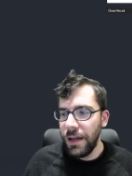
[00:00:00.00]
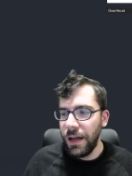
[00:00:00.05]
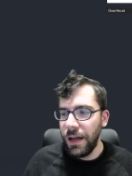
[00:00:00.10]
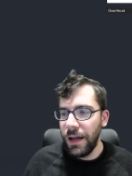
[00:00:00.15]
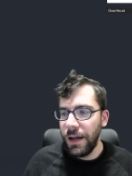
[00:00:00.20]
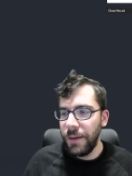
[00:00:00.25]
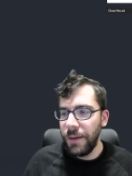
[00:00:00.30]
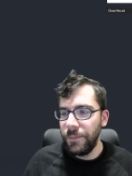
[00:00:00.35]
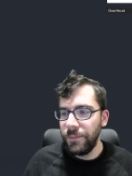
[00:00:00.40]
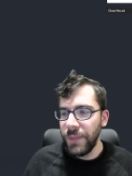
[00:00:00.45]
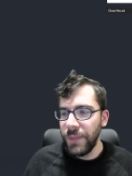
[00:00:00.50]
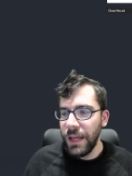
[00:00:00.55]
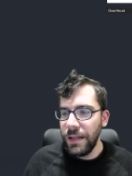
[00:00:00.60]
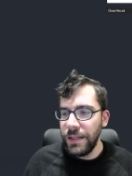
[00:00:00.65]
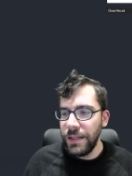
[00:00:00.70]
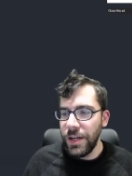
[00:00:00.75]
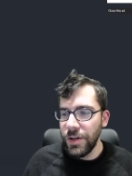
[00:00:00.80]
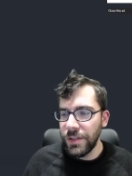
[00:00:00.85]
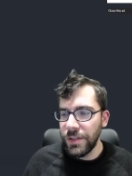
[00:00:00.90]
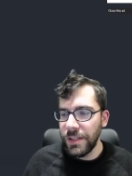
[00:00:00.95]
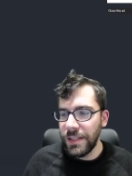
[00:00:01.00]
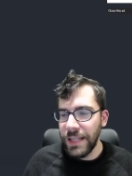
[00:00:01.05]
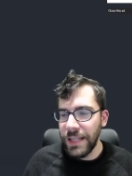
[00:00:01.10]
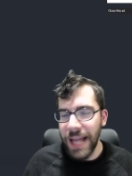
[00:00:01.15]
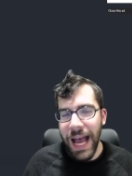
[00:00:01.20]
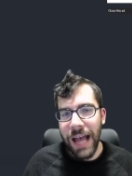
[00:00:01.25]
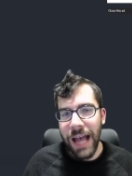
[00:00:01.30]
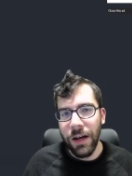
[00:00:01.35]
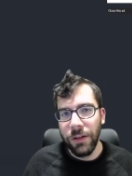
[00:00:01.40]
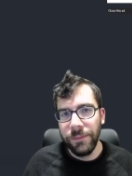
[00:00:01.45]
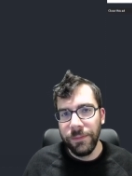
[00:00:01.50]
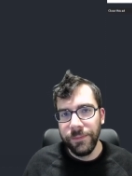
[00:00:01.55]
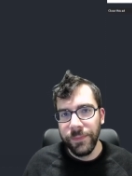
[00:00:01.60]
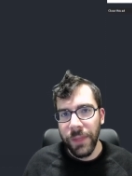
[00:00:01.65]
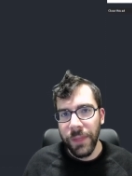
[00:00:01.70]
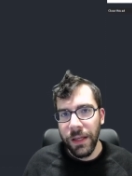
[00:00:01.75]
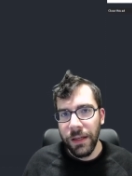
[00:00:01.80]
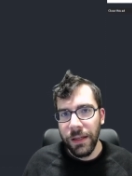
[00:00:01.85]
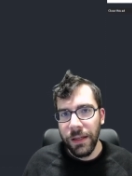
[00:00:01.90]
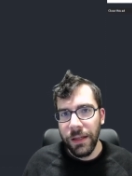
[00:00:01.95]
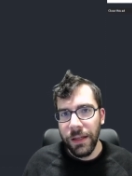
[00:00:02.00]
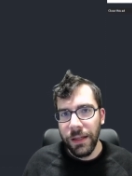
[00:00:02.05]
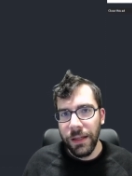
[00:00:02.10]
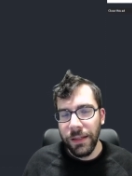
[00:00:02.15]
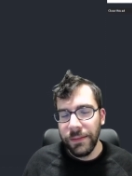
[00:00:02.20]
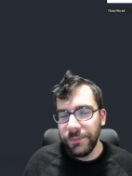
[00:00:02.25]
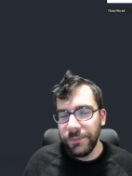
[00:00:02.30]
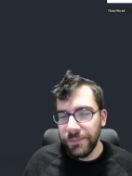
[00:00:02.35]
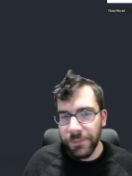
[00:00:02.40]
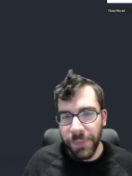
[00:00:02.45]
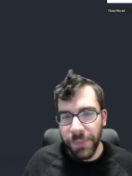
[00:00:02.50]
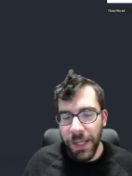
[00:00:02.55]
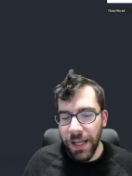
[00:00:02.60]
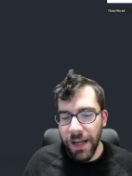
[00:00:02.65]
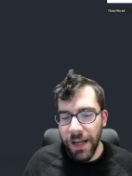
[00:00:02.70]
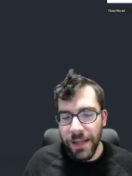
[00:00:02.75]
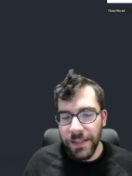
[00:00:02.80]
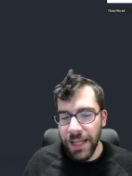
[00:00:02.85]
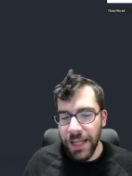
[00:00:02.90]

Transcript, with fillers: Um, Tears of Denial, because